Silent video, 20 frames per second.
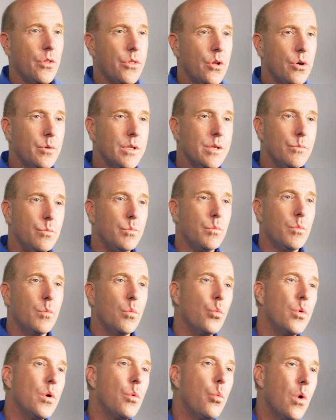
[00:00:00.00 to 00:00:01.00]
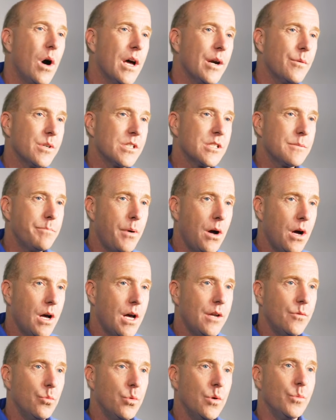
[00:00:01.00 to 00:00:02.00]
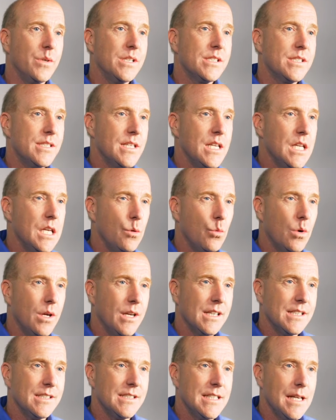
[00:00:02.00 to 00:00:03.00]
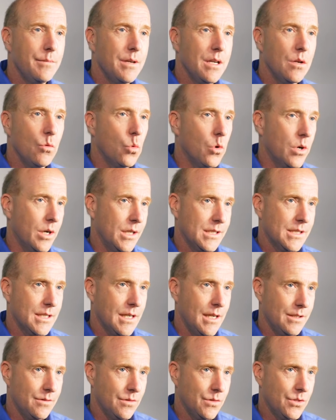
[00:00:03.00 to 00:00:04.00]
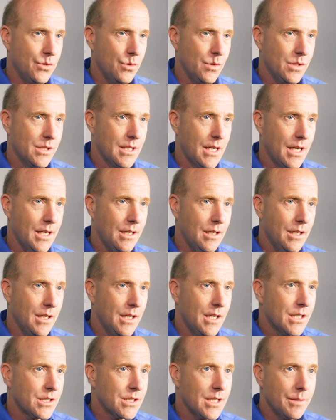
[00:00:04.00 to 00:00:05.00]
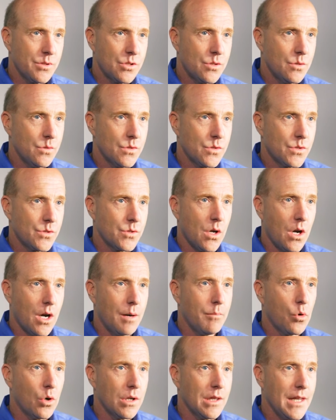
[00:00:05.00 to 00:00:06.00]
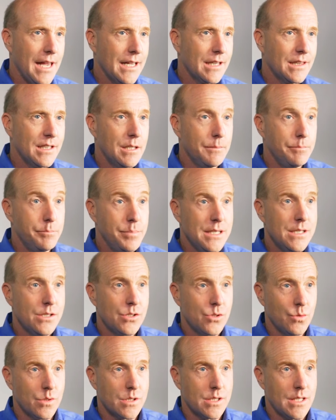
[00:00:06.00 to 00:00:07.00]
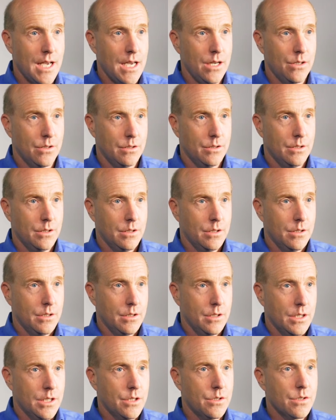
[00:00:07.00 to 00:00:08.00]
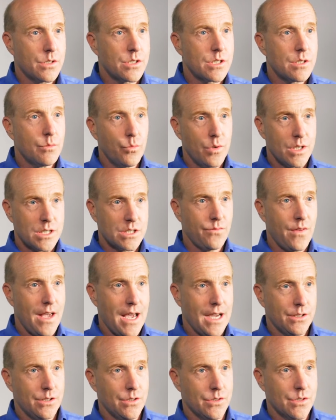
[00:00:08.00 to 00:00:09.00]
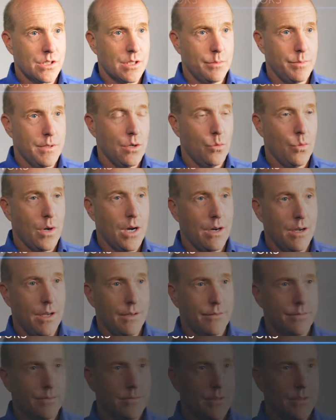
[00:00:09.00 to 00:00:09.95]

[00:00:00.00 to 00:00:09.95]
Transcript: Although we want to respond when we see anyone exhibiting warning signs of suicide, some students are more likely to be suicidal. Here are some risk factors to be aware of.